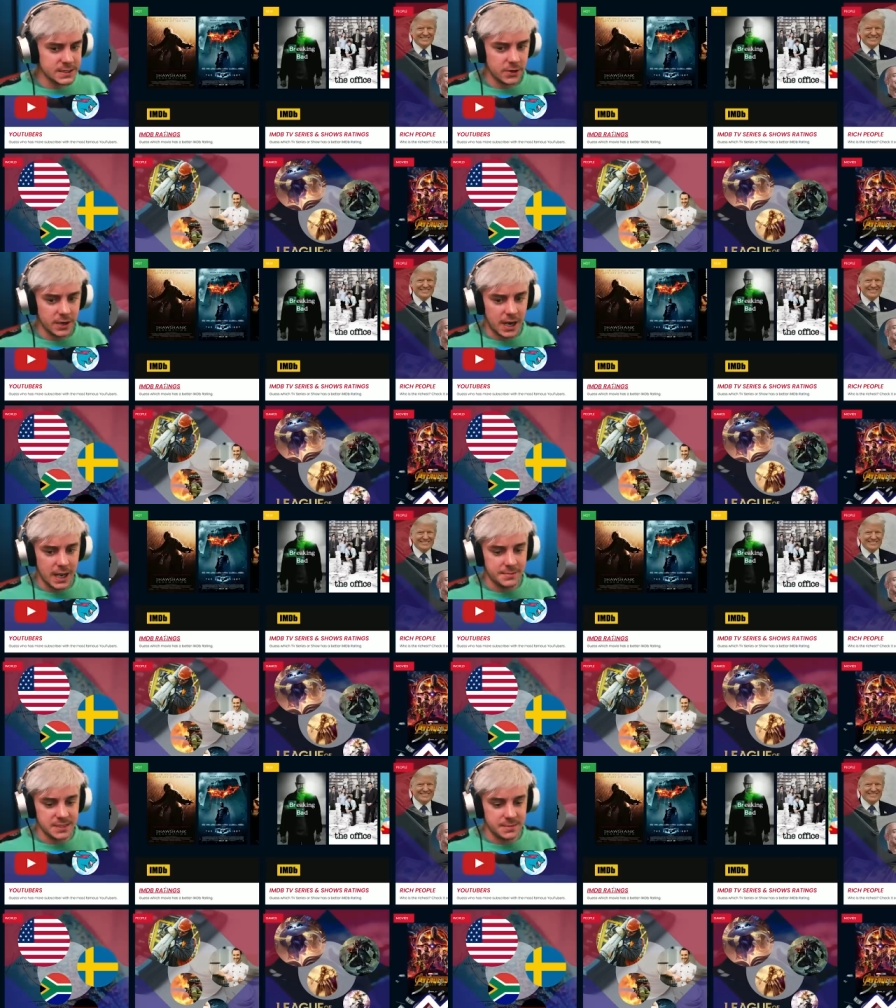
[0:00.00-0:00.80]
go to
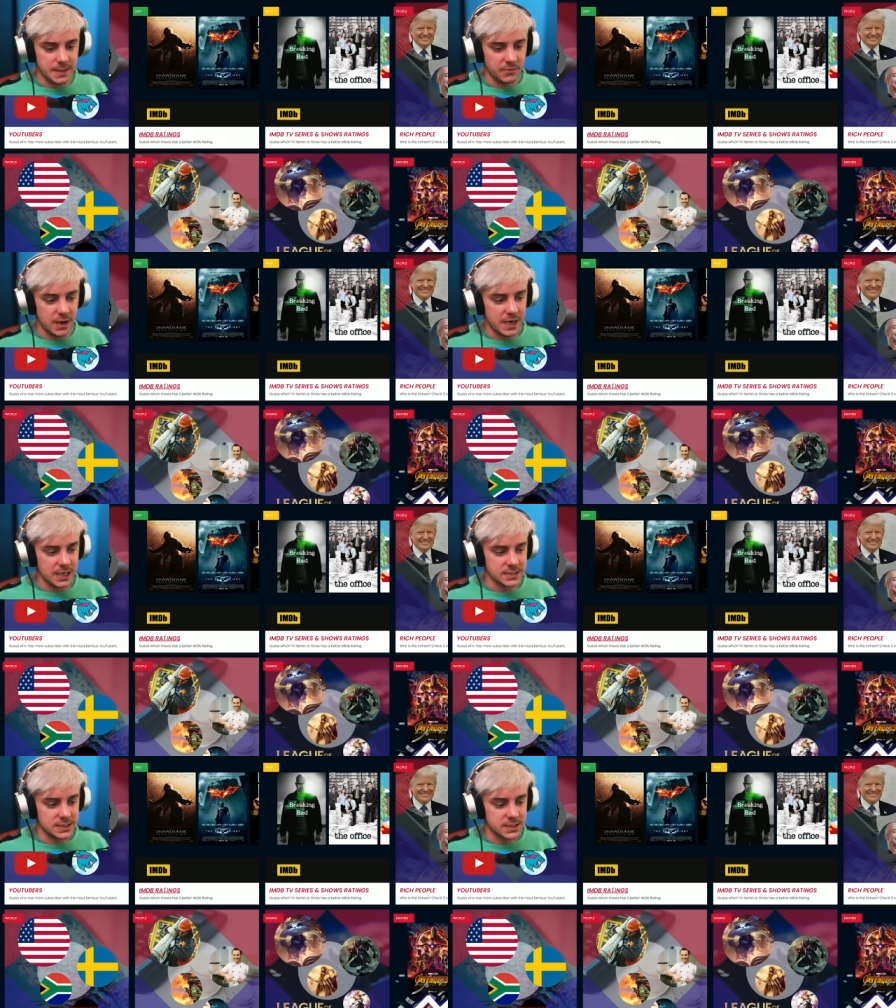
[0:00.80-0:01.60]
IMDb
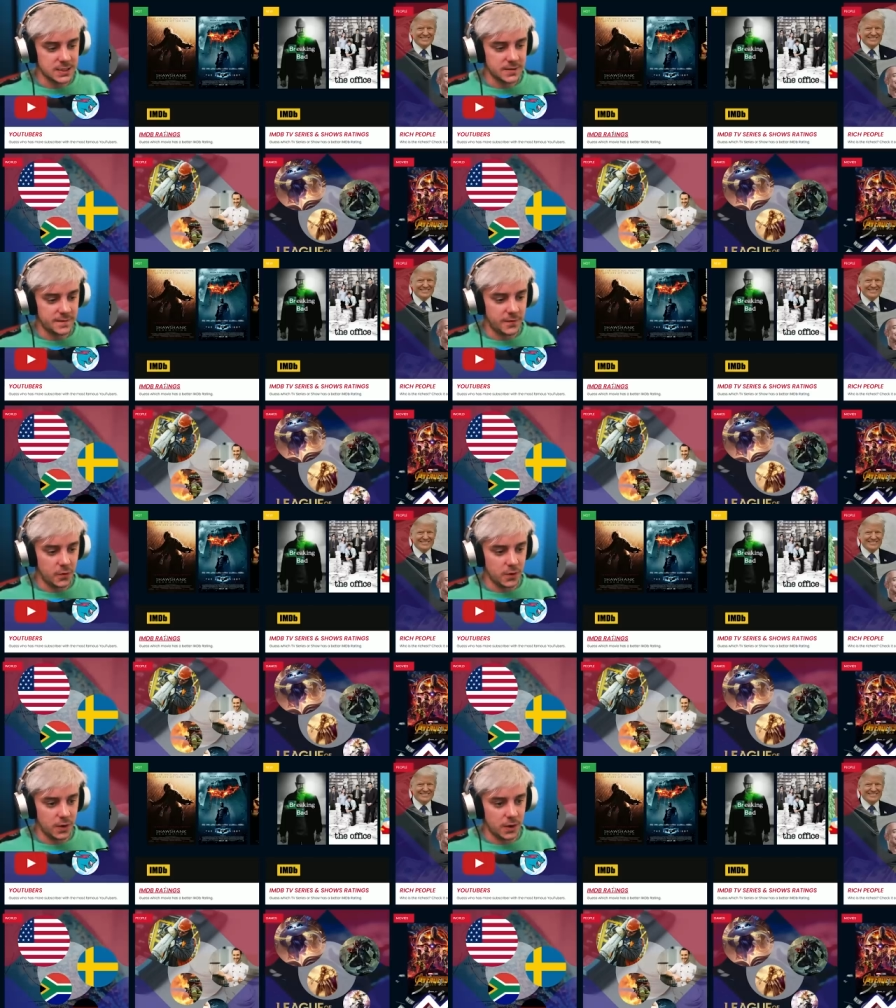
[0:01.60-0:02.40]
ratings
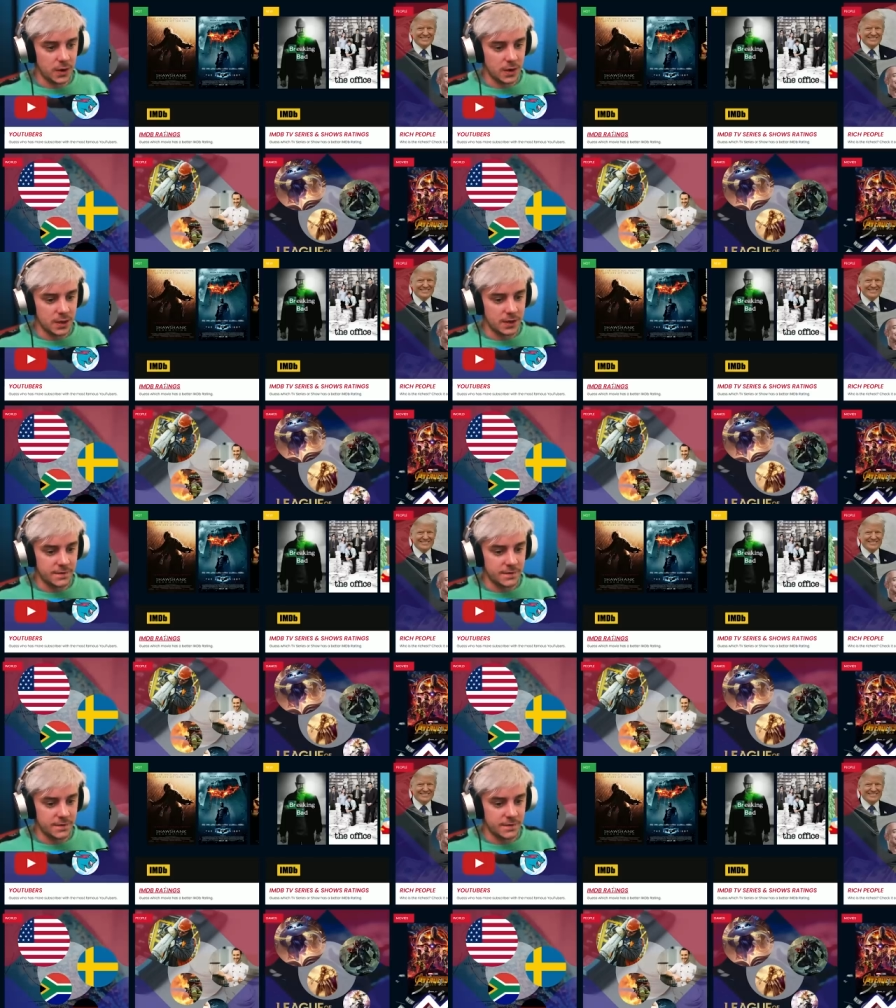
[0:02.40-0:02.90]
for the